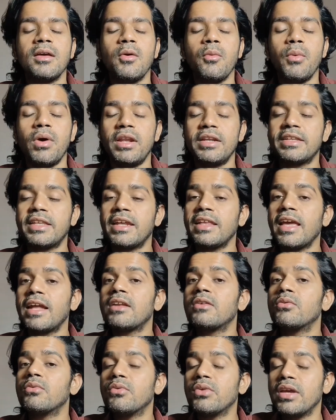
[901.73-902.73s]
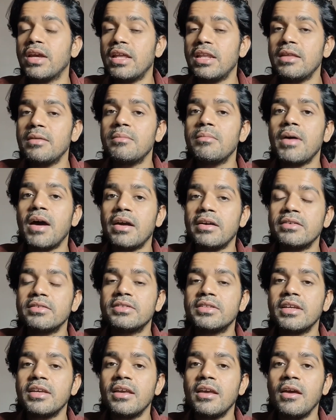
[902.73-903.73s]
Well, it can get really
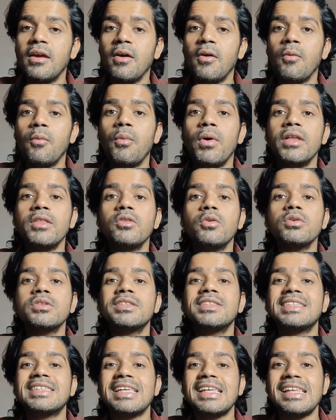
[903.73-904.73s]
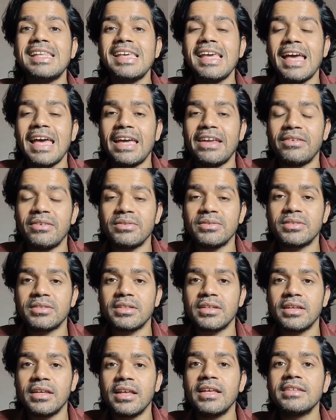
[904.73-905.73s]
embarrassing when those silly errors
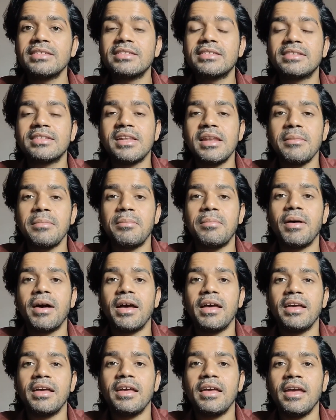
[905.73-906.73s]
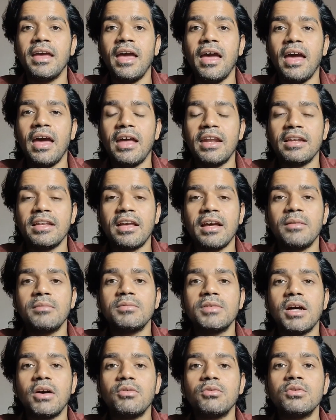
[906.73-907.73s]
slip by and come
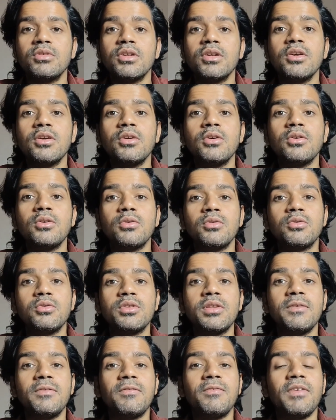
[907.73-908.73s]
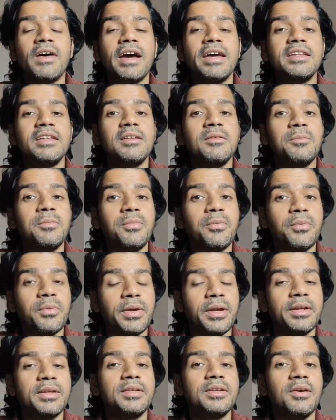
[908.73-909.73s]
down to the final
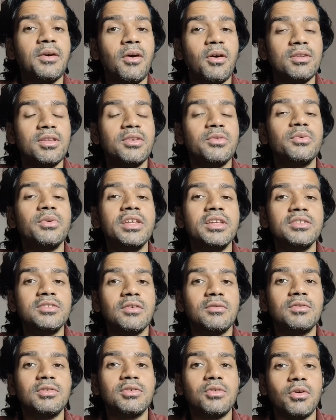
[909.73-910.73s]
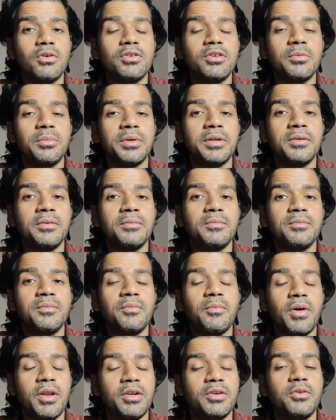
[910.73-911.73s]
print or the release of the document.
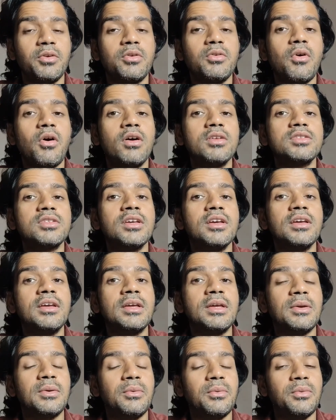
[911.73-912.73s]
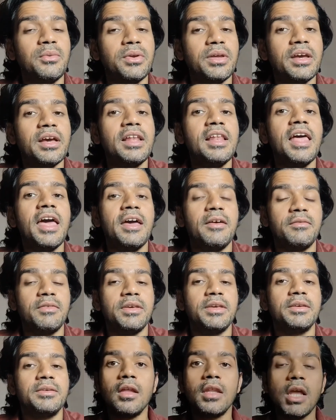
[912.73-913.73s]
Well, it could cause real heavy.